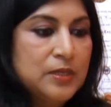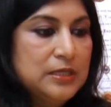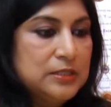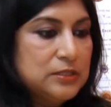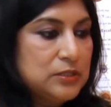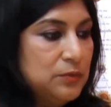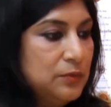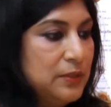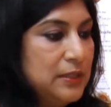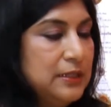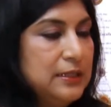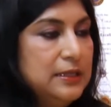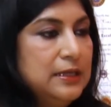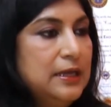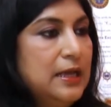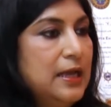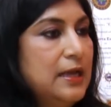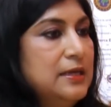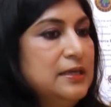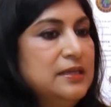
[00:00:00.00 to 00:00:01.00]
So when they
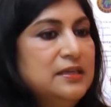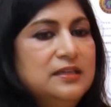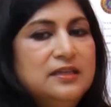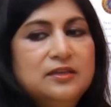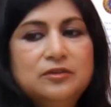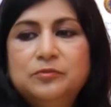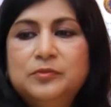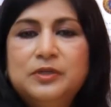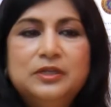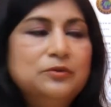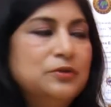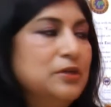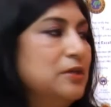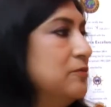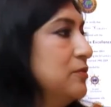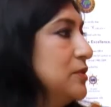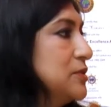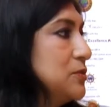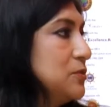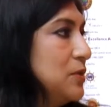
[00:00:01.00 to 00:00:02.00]
land here, they will be looking
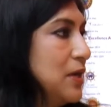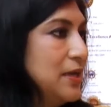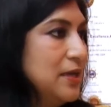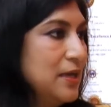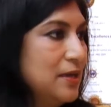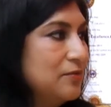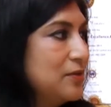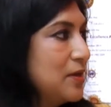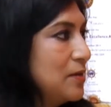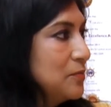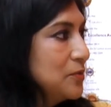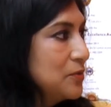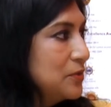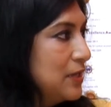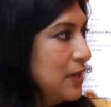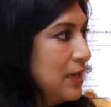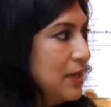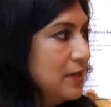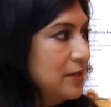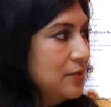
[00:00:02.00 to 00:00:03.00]
for. So I have come to
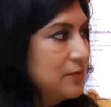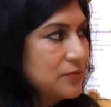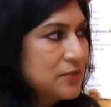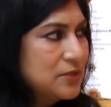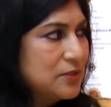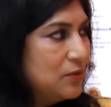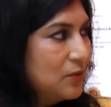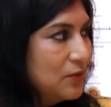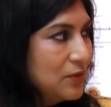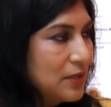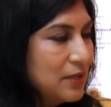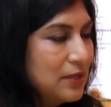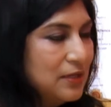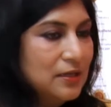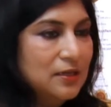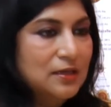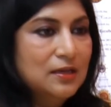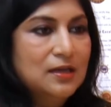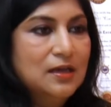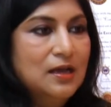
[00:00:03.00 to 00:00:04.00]
the land of Ceylon
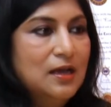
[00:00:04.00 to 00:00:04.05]
tea.